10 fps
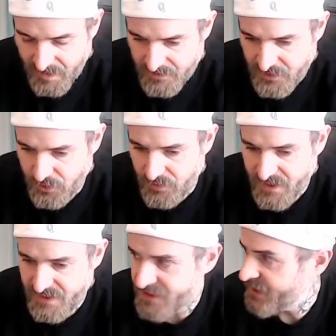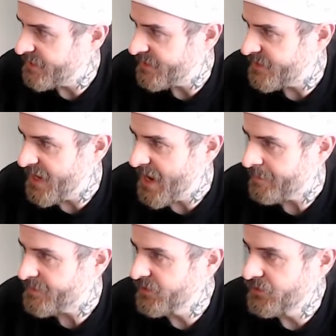So this is the
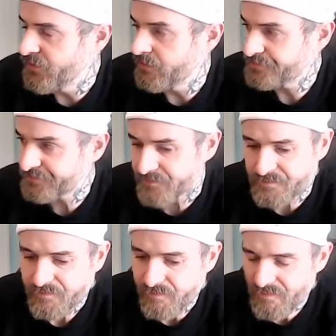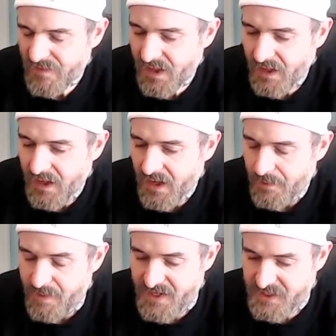absolute
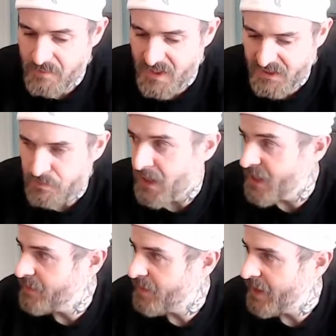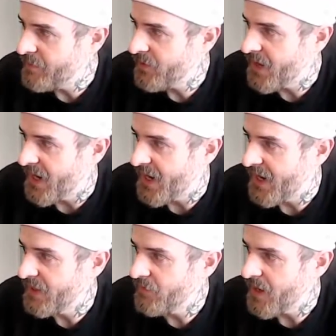best mixed media paper. I
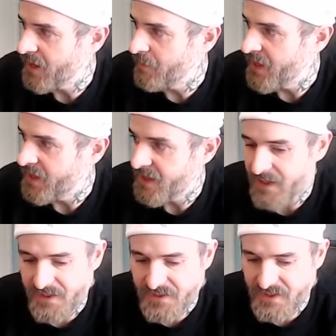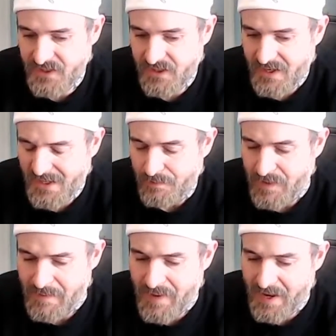highly recommend it. It's
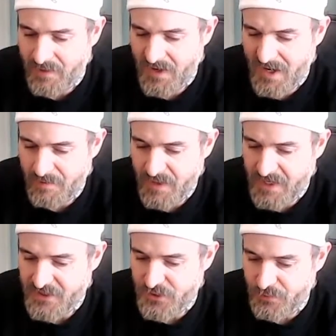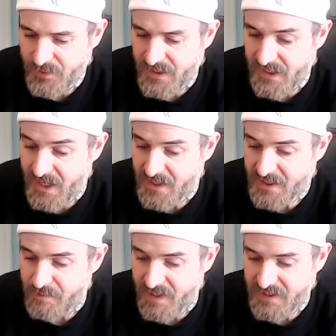B Paper Company Super
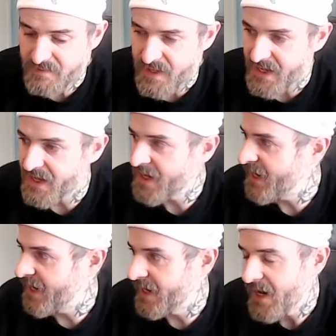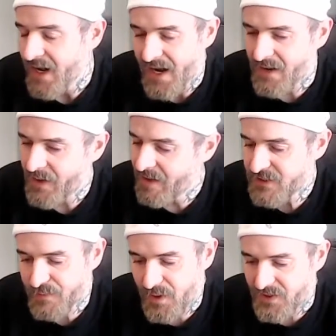Deluxe Mixed Media, and I don't have
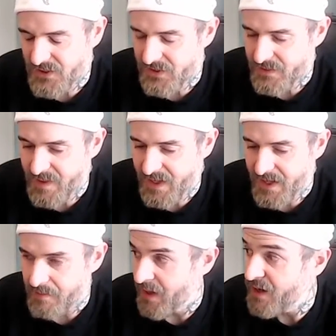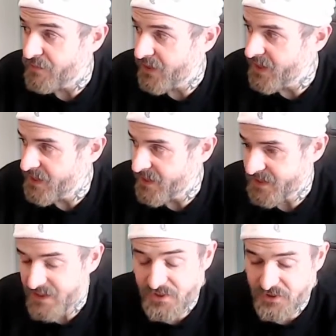sponsors. I'm not getting paid for any of
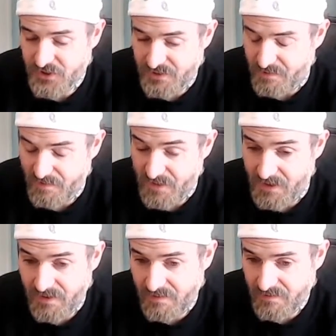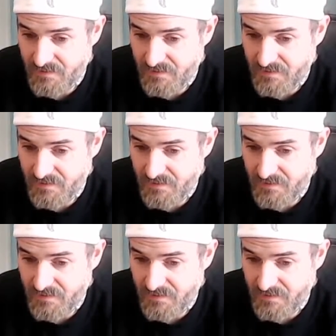this. These are just the